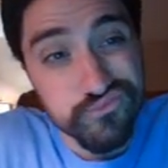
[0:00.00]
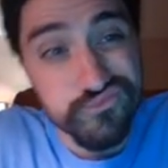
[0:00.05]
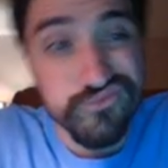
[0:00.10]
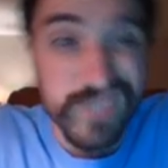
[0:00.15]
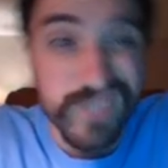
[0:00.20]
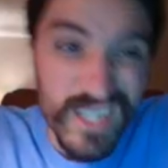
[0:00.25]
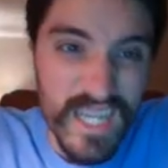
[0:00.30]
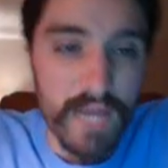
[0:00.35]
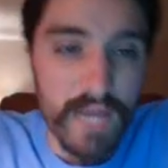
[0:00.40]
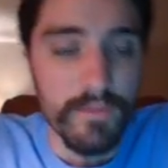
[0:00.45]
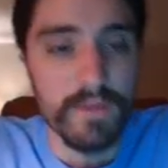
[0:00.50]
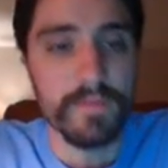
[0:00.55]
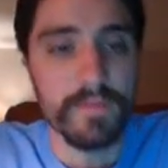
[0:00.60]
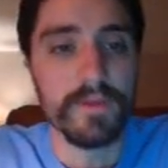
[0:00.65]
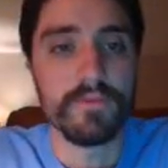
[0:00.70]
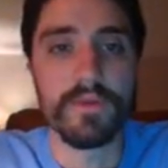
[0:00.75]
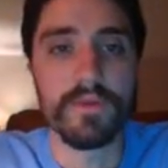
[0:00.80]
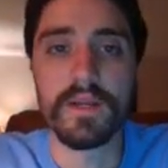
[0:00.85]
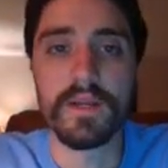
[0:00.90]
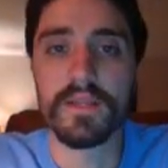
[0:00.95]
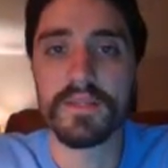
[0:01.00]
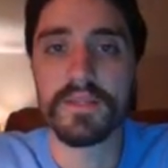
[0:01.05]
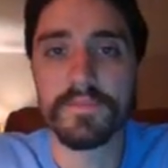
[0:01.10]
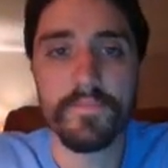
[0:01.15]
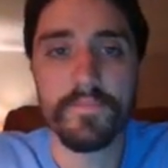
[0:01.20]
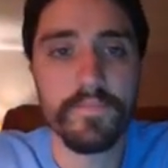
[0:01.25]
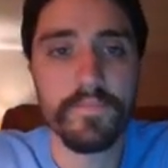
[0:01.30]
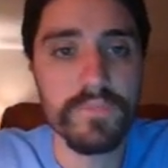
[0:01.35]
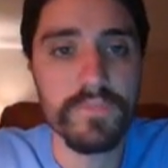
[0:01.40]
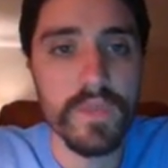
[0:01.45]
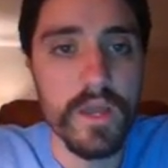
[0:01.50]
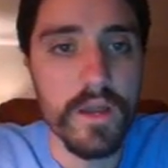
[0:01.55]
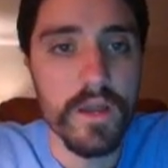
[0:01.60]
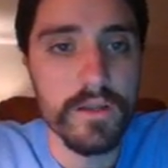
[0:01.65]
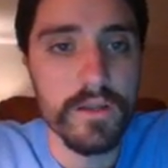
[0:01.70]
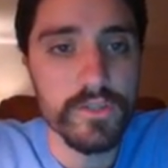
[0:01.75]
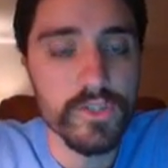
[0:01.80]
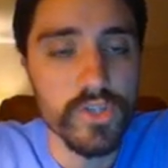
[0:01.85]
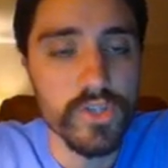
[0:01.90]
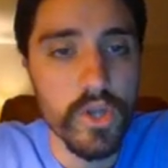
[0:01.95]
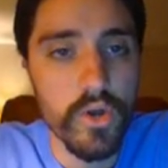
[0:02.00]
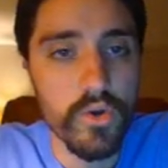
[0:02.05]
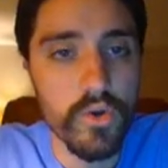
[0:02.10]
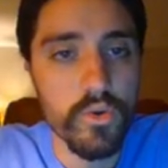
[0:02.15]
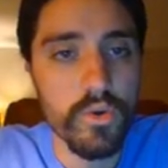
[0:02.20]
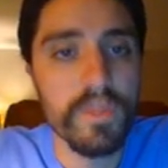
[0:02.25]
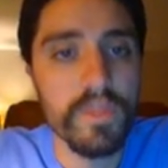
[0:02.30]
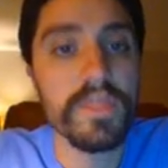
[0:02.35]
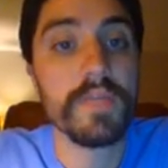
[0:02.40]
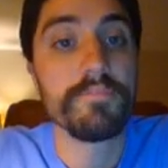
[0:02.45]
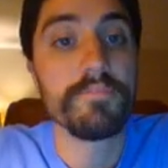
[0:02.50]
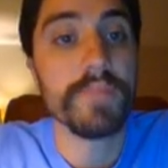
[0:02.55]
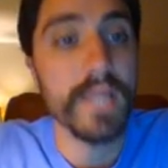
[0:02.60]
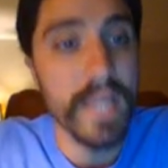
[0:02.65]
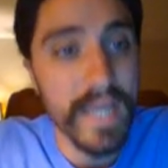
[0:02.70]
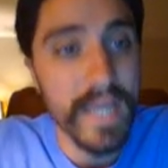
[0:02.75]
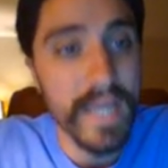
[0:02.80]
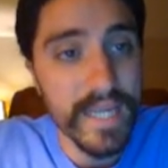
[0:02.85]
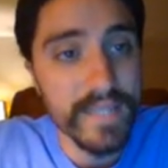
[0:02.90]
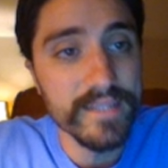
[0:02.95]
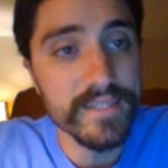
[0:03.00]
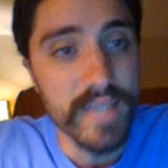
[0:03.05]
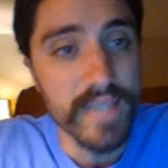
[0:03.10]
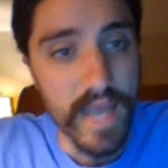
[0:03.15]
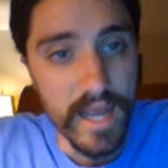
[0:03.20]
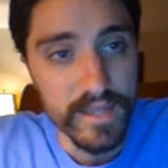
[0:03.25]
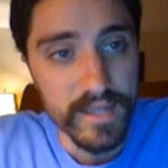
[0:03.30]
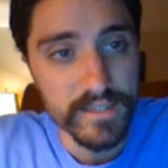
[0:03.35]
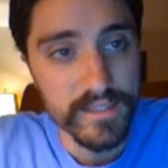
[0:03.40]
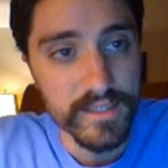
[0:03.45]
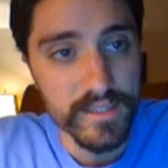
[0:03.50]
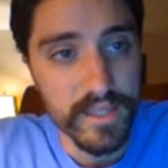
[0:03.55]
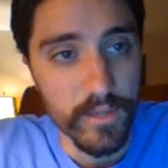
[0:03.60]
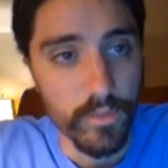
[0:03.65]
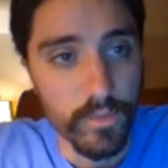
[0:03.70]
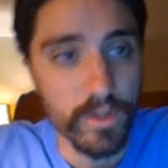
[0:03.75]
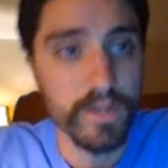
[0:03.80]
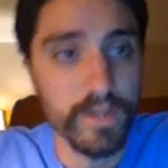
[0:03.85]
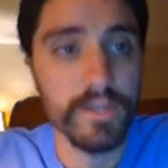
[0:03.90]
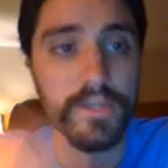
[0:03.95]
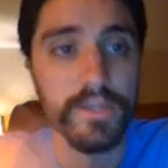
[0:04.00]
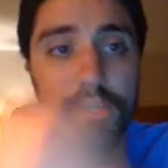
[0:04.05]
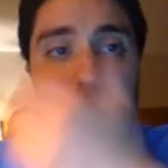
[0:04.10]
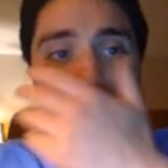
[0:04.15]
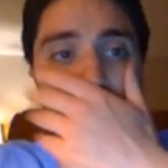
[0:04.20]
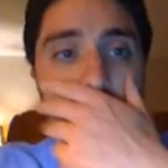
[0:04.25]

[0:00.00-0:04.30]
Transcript: Yeah, I'm going to be able to write in this. So the plain text that we're going to use